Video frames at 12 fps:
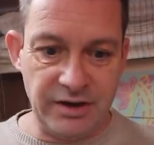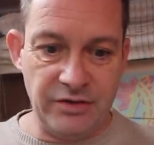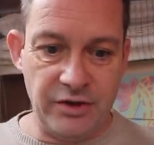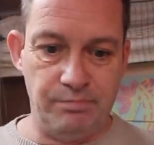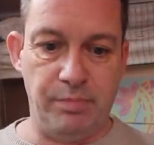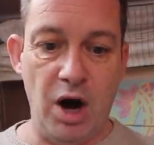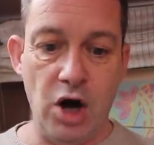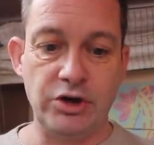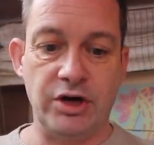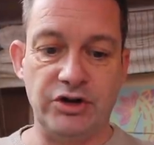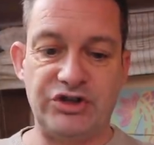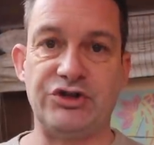The
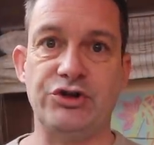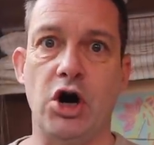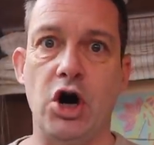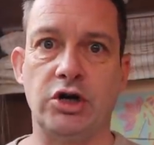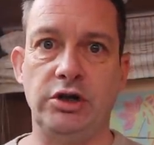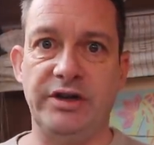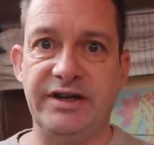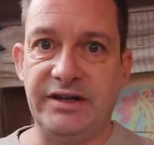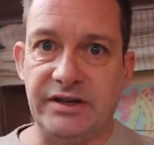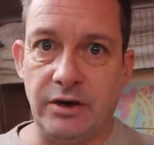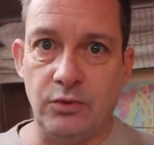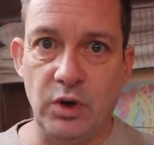Bog
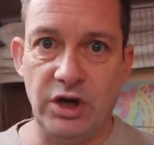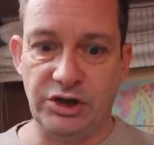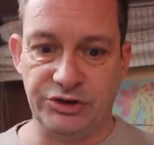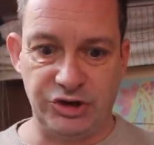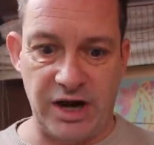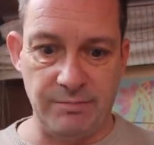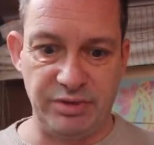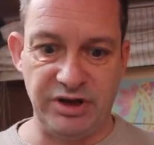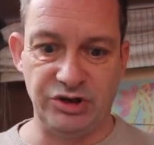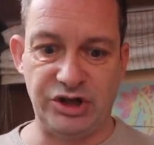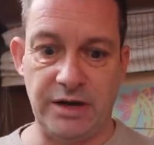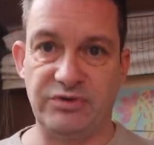Snorkeling World
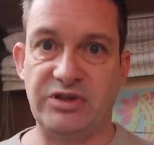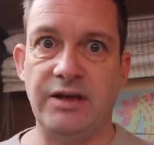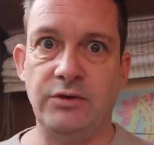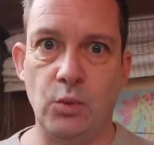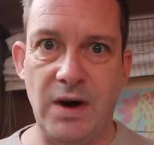Championships in